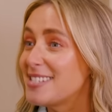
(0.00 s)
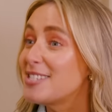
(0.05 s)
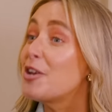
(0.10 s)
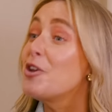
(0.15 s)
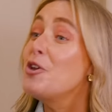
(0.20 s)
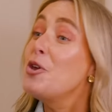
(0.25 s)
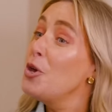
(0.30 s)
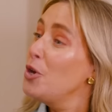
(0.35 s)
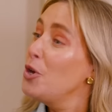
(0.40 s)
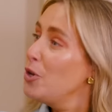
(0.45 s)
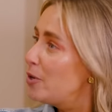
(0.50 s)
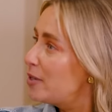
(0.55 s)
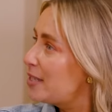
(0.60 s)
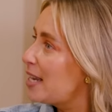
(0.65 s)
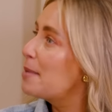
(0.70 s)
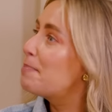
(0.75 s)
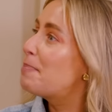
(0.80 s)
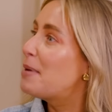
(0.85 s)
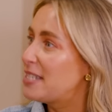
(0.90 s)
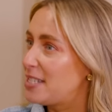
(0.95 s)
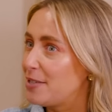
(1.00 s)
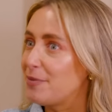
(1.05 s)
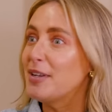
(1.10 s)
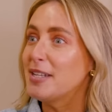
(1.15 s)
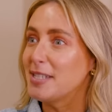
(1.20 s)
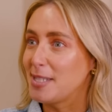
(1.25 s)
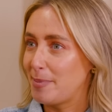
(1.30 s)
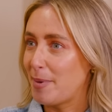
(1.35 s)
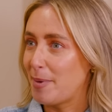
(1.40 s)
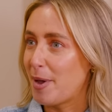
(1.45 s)
So you take bits of
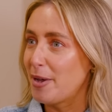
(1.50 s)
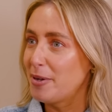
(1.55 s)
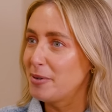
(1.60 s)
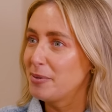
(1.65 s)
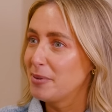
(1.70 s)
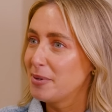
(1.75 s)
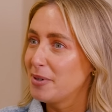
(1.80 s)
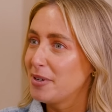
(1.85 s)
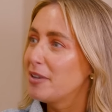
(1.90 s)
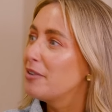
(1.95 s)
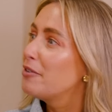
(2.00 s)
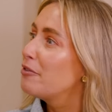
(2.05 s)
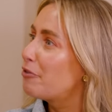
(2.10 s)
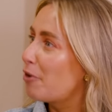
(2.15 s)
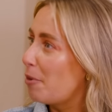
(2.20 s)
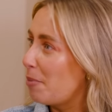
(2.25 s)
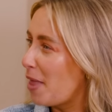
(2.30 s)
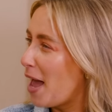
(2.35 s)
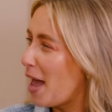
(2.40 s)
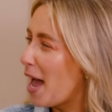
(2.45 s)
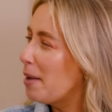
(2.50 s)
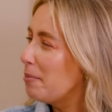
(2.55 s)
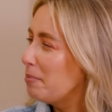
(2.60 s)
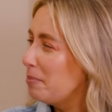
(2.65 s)
inspo, from that.